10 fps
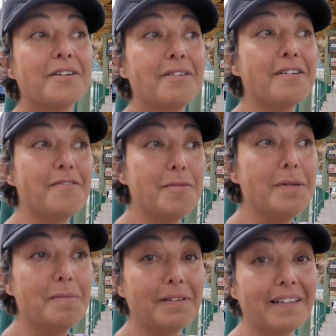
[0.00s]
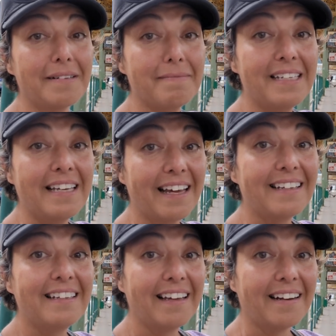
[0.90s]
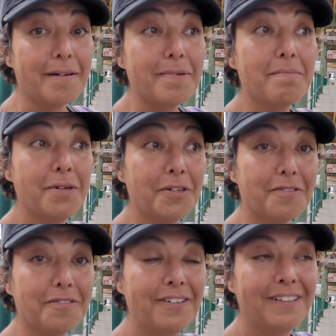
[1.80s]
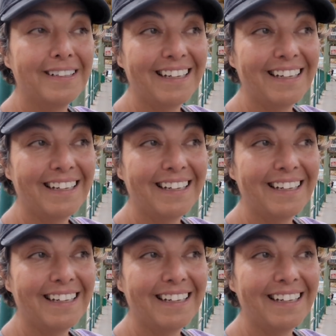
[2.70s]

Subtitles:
quite a few people like me, had to get up and move.